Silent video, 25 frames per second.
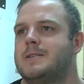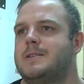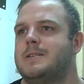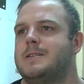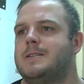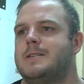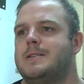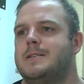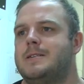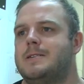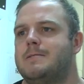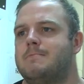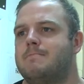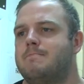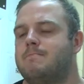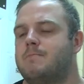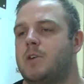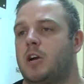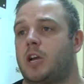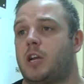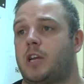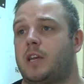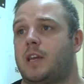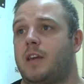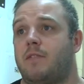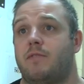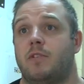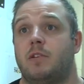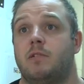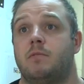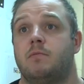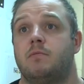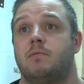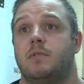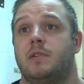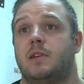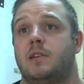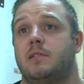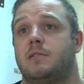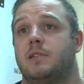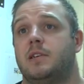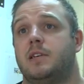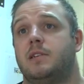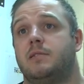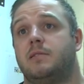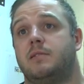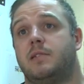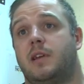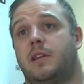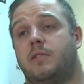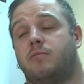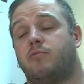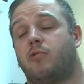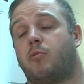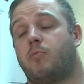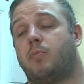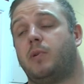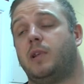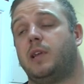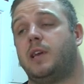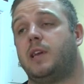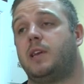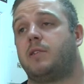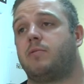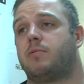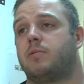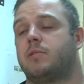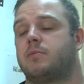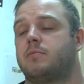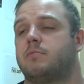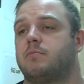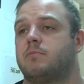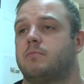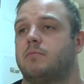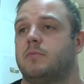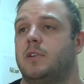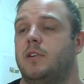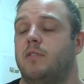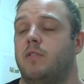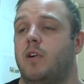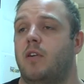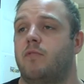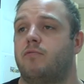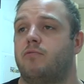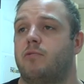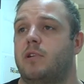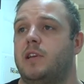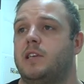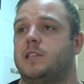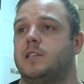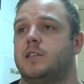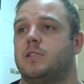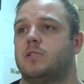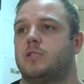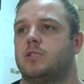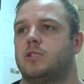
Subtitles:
a given in rugby league of recent.